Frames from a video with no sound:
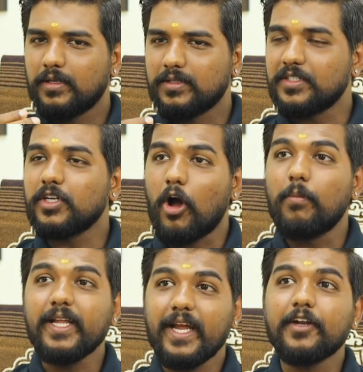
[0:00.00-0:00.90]
such a
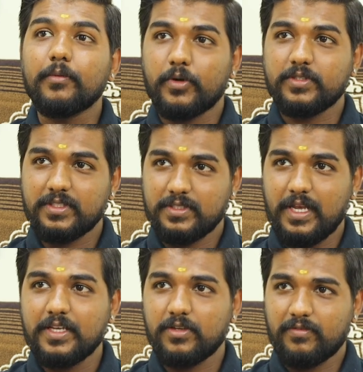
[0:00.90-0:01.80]
complicated process
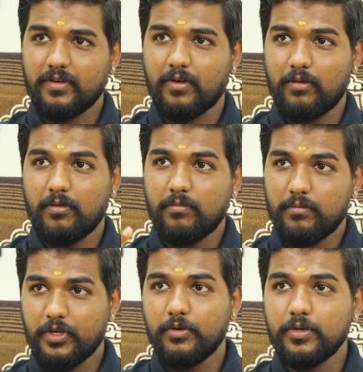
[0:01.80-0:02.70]
as of now
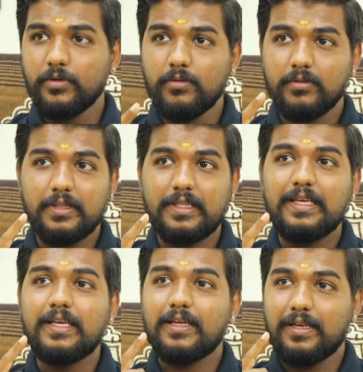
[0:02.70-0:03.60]
due to
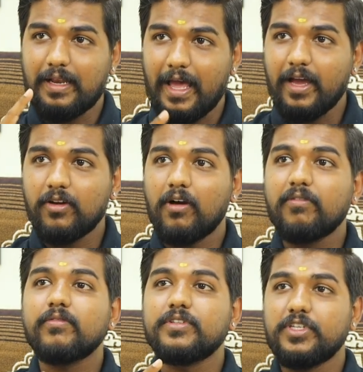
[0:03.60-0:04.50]
the lack
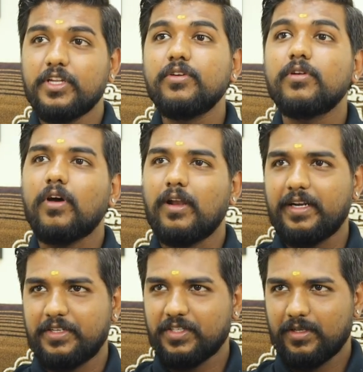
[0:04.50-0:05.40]
of genuine
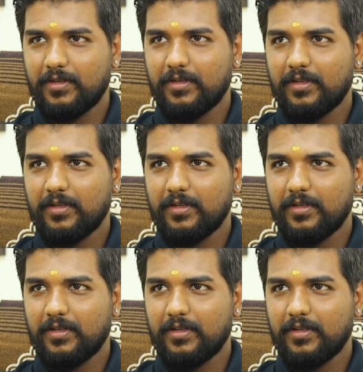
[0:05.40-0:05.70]
knowledge